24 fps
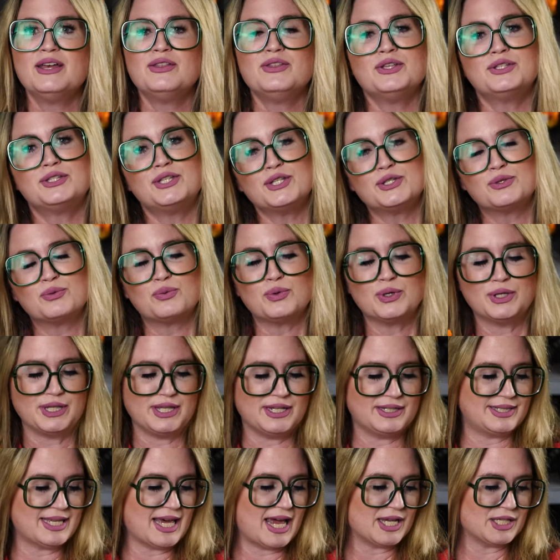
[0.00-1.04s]
This is really
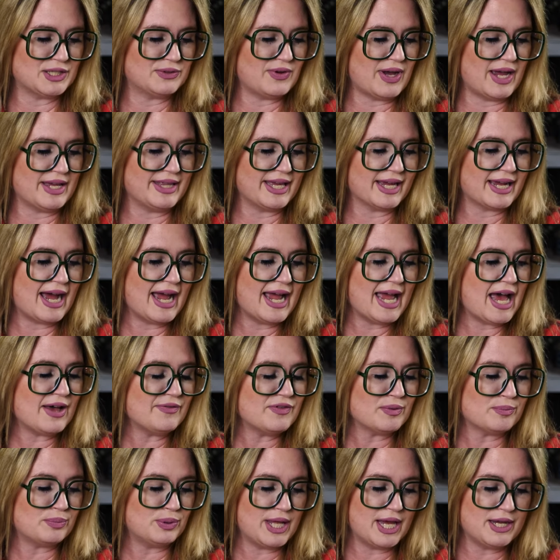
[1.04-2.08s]
satisfying. Like I
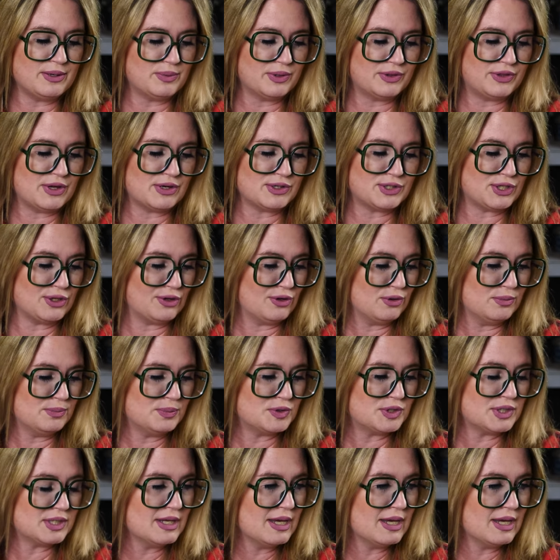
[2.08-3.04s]
haven't played with their tubes.